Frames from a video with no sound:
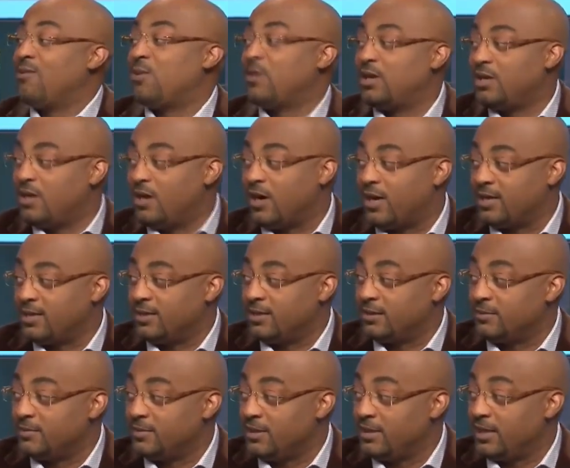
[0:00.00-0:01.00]
I want to guard
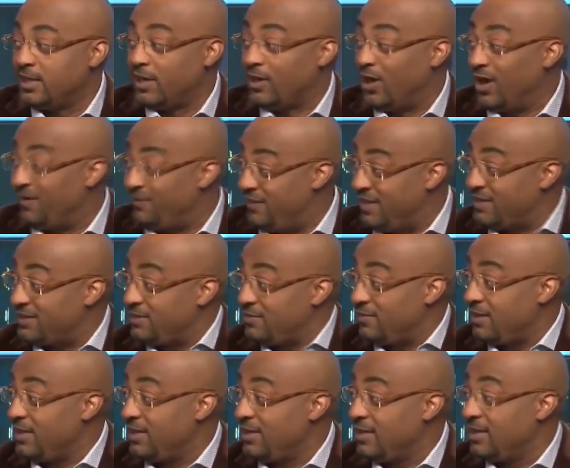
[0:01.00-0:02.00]
them. And
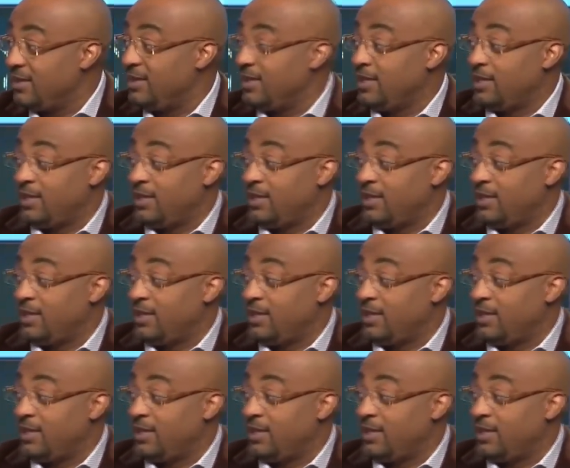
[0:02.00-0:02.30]
offensively,